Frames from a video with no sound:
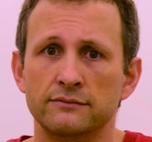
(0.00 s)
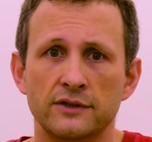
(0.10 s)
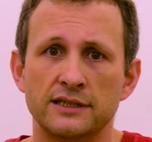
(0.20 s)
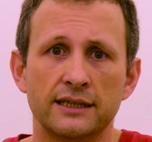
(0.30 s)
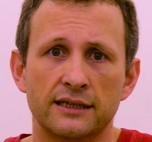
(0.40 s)

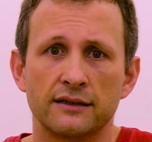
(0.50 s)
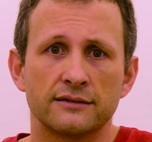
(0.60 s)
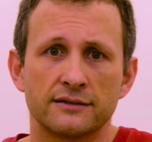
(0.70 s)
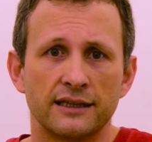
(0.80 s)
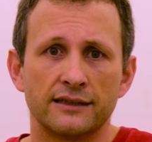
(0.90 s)

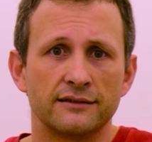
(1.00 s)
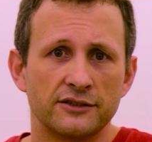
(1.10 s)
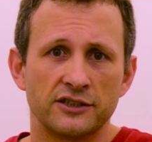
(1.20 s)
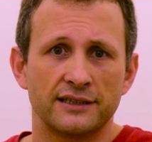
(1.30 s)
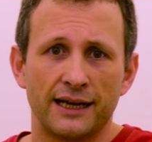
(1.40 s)
ridiculous thing
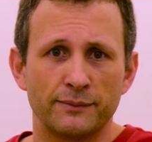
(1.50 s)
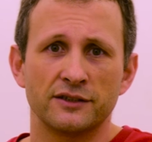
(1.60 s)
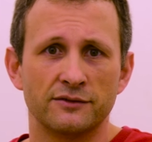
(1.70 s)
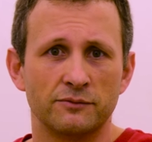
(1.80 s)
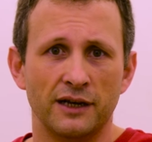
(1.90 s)
that just
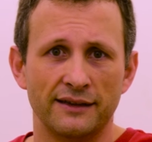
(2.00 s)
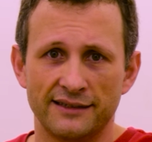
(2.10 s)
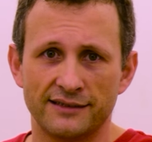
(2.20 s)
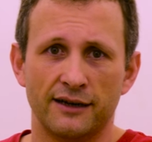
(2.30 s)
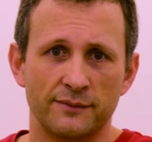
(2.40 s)
happened
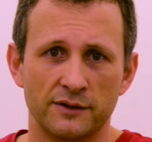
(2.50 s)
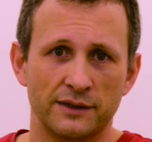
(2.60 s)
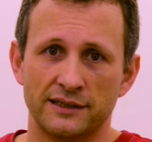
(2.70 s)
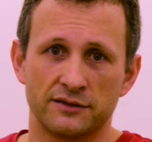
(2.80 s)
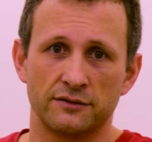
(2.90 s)
at the time that
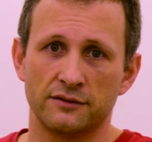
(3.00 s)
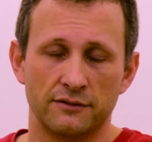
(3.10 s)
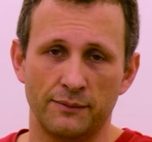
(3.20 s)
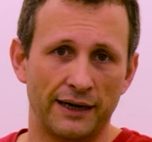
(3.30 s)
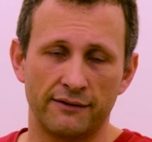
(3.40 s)
we
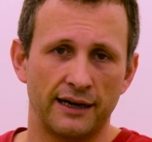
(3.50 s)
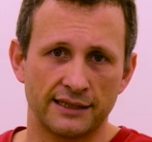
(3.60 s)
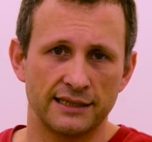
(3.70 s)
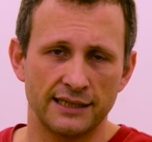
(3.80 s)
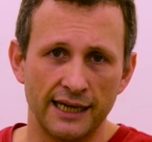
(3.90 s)
saw apparent
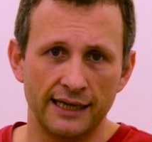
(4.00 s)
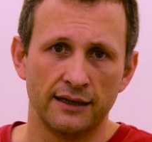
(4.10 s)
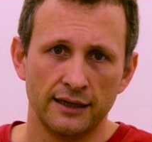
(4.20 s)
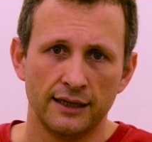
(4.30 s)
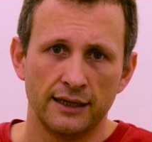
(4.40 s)
excess
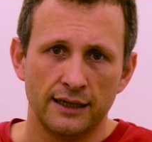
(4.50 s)
heat.